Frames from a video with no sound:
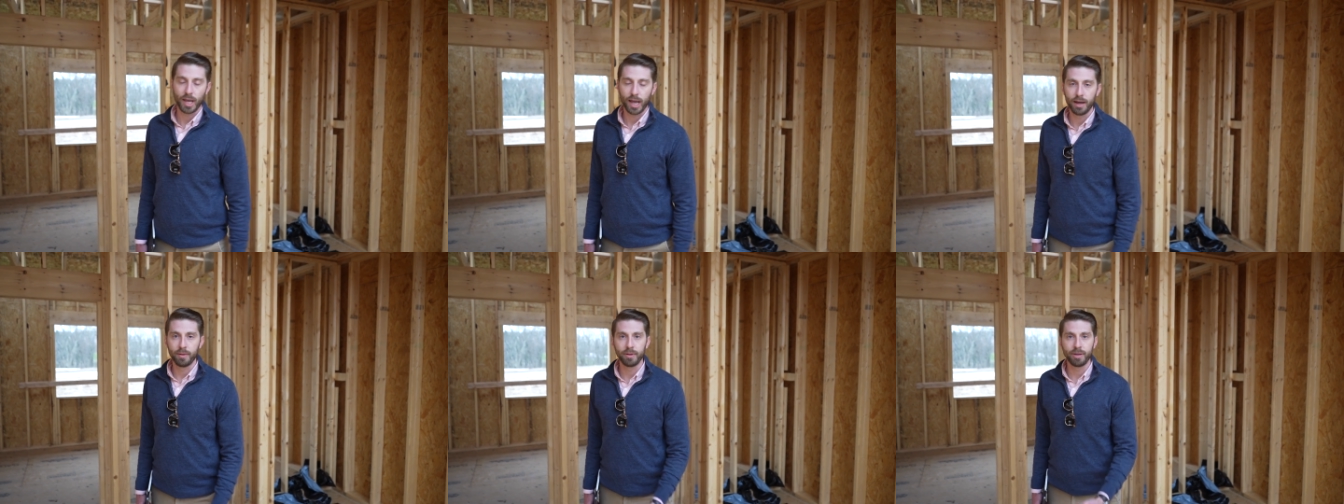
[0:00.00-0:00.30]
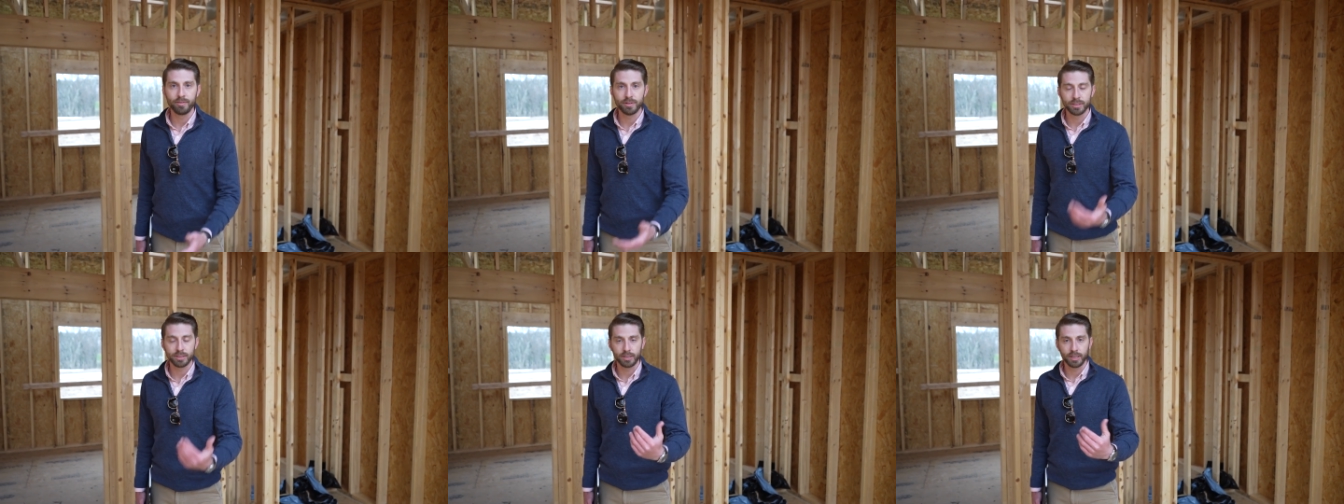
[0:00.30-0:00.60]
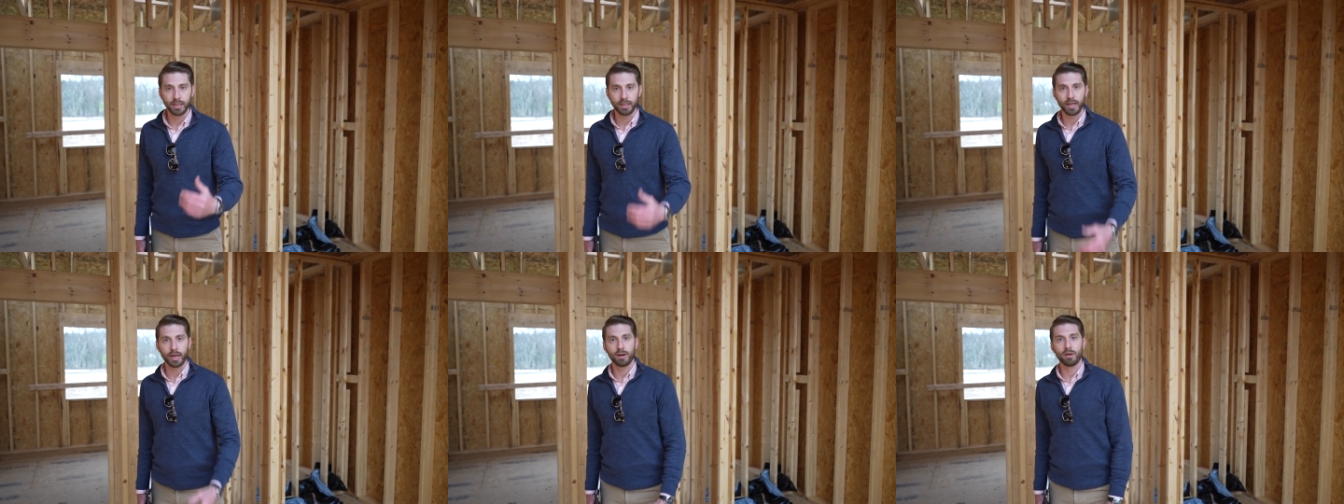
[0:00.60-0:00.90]
I'm even
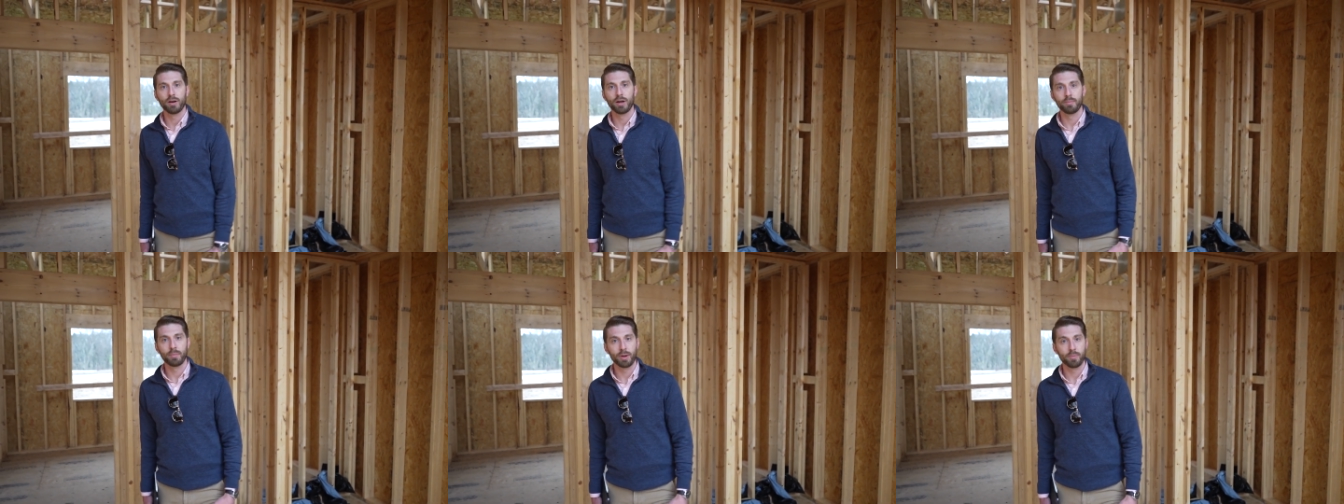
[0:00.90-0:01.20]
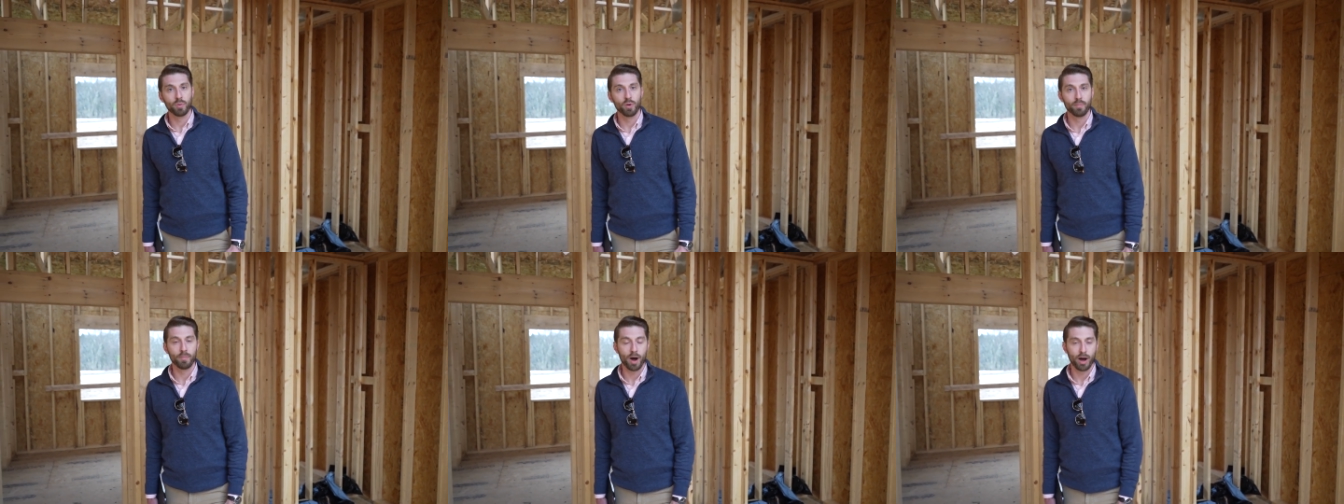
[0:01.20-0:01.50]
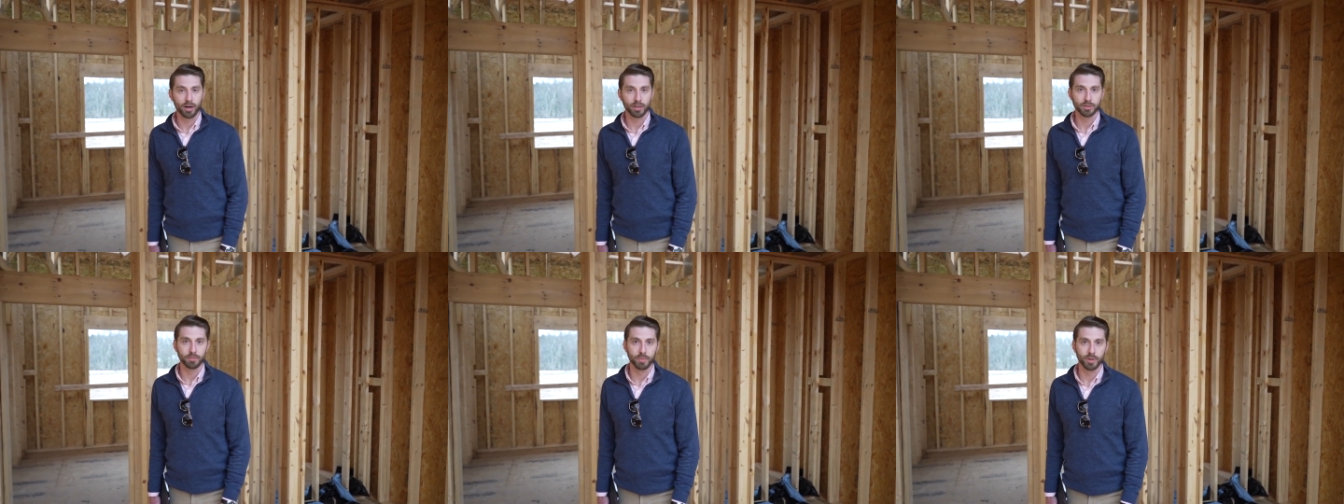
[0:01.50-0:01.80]
seeing that on my more
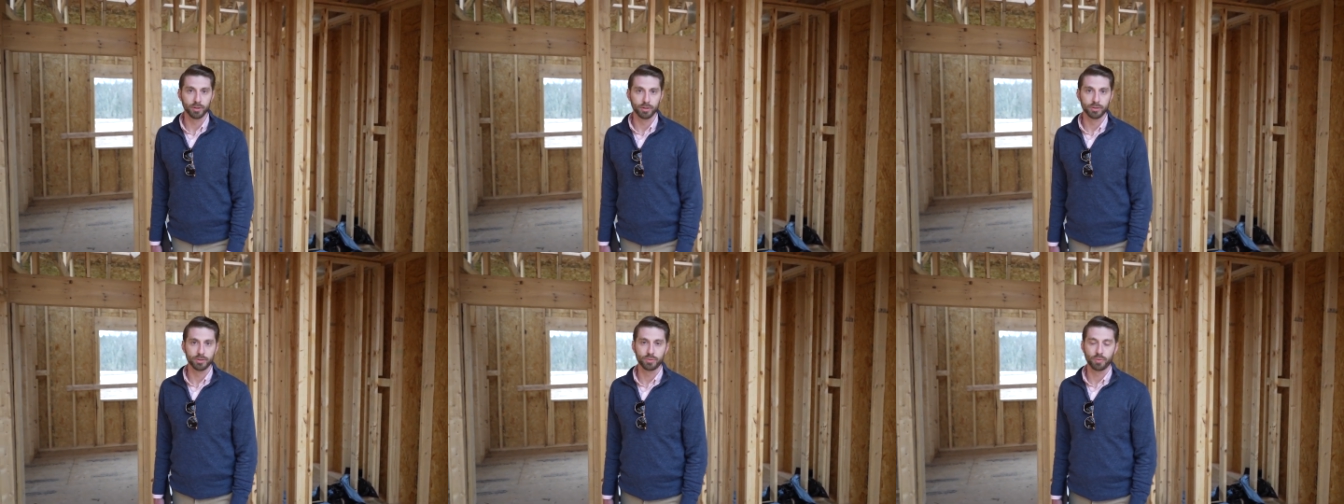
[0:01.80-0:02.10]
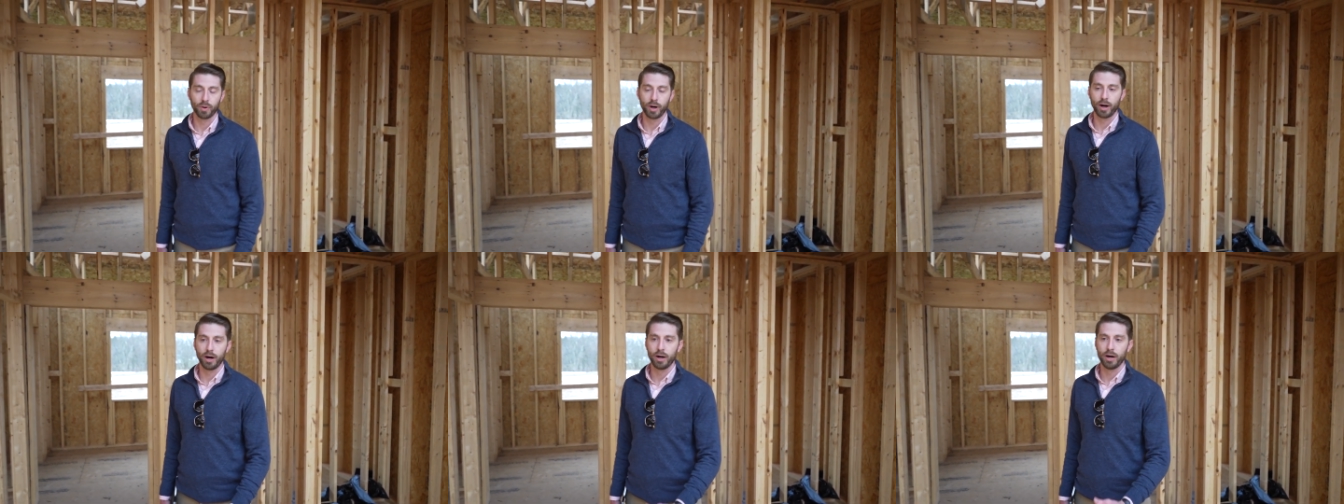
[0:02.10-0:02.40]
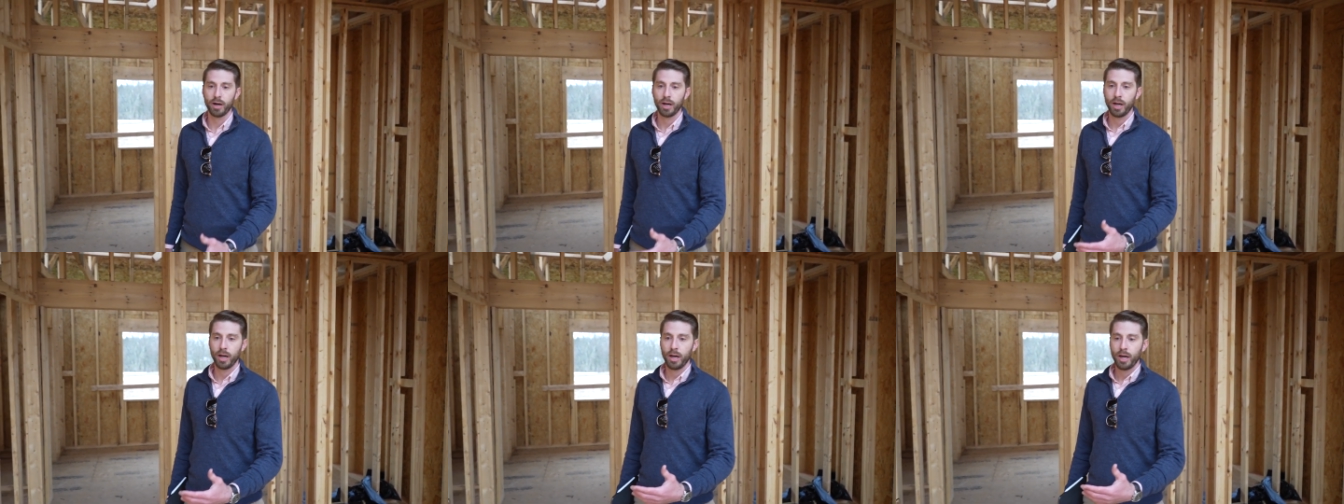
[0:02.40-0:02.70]
modest builds,
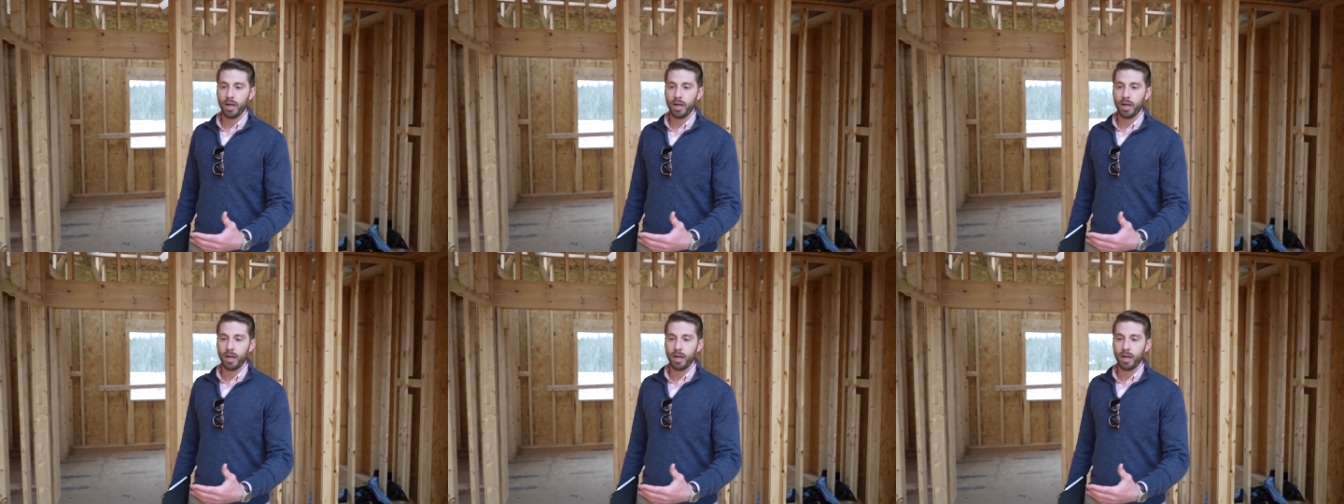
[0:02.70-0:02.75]
where